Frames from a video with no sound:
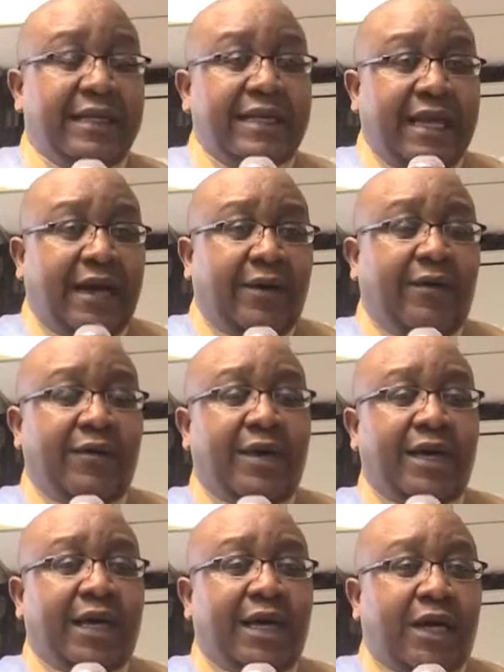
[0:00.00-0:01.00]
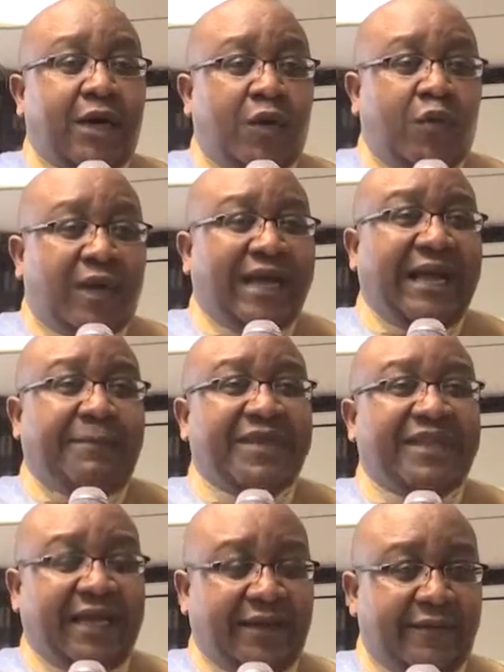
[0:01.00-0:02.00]
Now, what
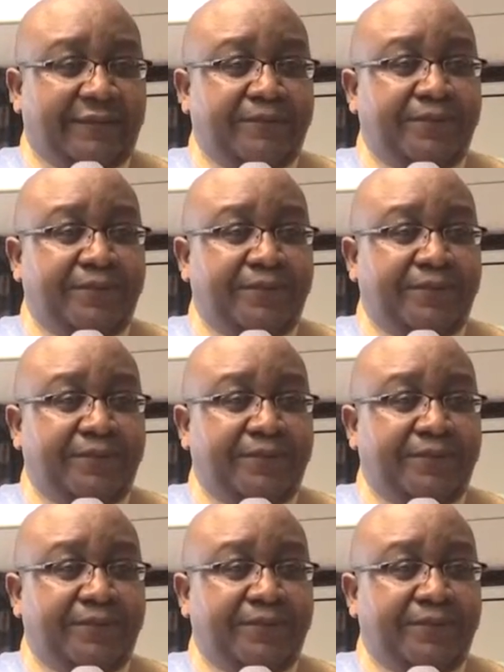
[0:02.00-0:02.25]
happened there?